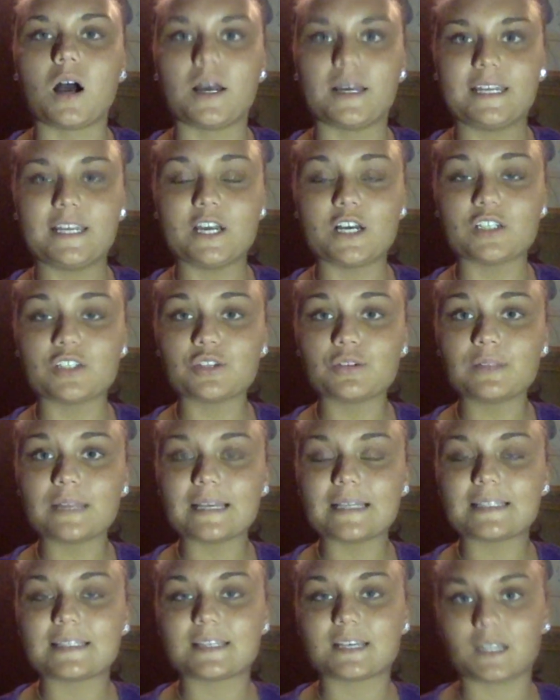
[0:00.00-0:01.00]
He also
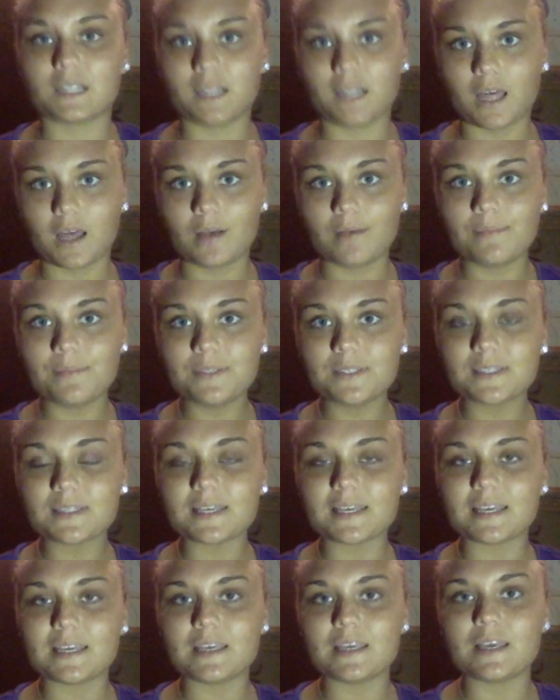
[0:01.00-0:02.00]
likes the clubs
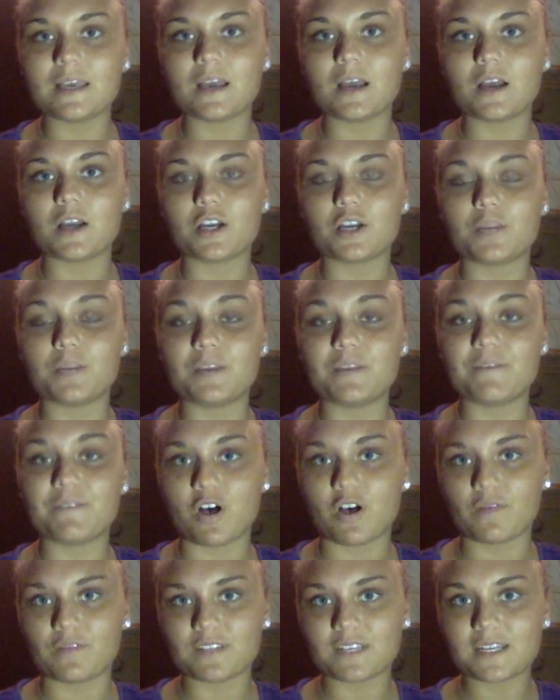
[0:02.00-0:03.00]
that he could be
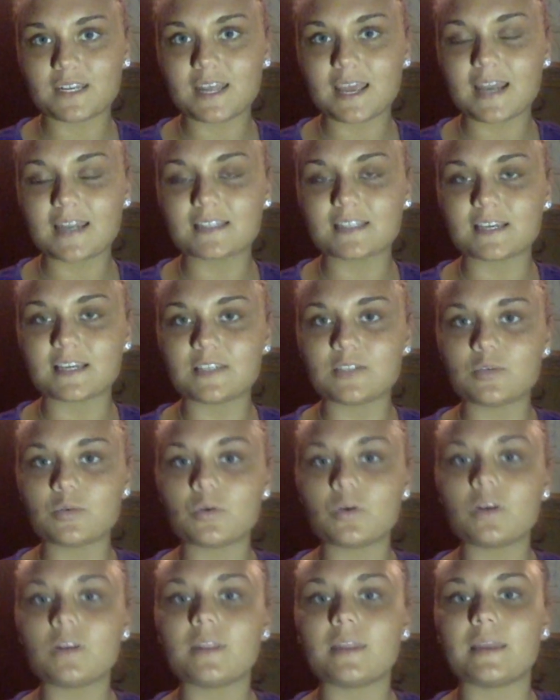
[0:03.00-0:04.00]
involved in at his high
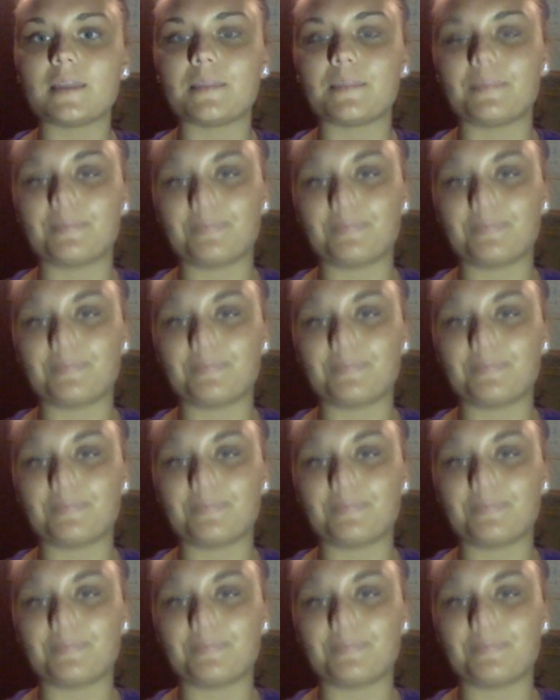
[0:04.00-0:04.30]
school, like